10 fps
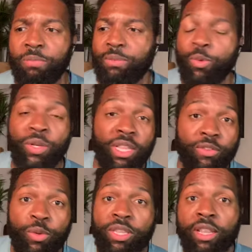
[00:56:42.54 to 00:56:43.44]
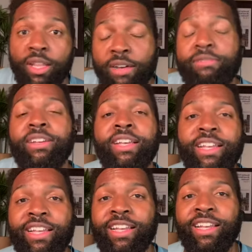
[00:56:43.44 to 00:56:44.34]
And they're right there.
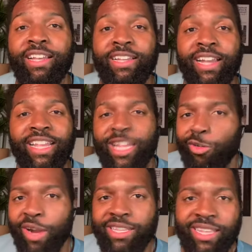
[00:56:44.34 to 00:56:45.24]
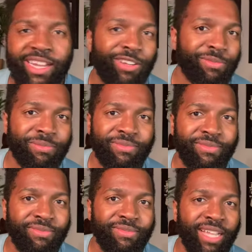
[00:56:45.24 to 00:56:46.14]
And they are primed to listen to us.
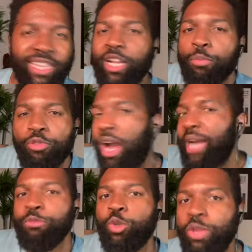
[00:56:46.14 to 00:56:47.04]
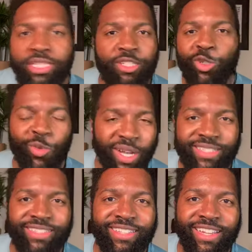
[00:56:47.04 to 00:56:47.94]
So I am speaking to
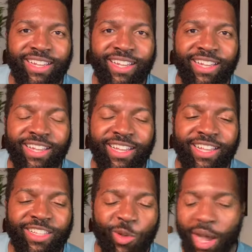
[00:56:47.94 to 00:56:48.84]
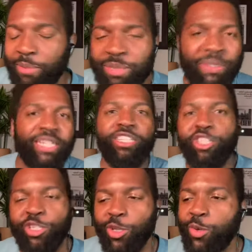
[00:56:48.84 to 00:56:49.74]
you if you have abandoned your
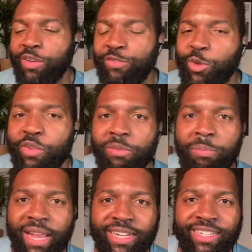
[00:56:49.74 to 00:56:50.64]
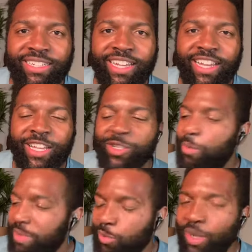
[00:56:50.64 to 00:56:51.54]
Midwestern family for the coasts.
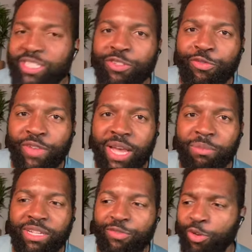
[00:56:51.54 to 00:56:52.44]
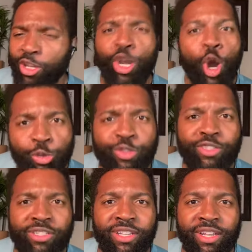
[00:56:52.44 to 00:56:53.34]
Talk to your cousin.
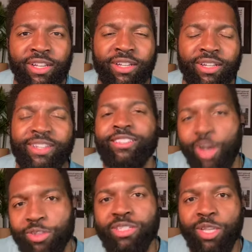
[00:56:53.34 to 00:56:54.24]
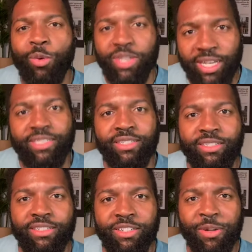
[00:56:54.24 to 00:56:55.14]
You know what I'm saying? Talk to your
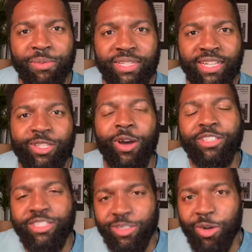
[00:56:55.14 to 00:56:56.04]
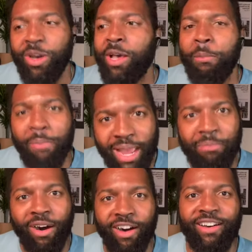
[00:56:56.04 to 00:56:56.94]
mama about this
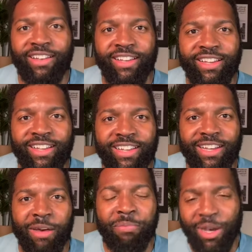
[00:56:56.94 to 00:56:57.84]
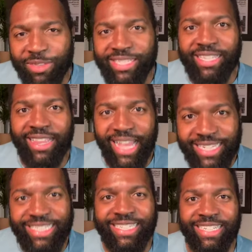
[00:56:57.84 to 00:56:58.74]
election, about these choices we have.
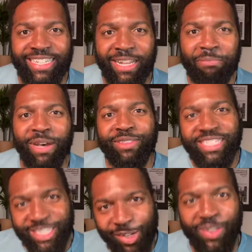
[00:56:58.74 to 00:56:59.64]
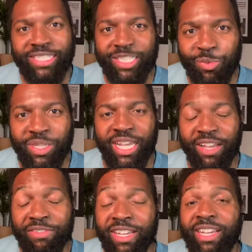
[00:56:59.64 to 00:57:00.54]
Because they might listen to you a little bit
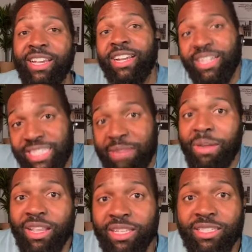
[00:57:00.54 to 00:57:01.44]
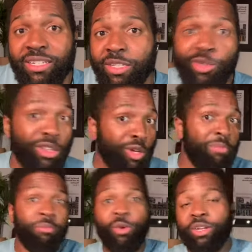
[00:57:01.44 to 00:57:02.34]
more than listen to this ranting Negro on
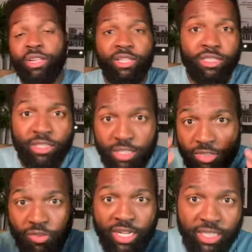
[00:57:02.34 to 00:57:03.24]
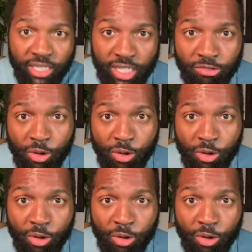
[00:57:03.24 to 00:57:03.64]
IG right now. Use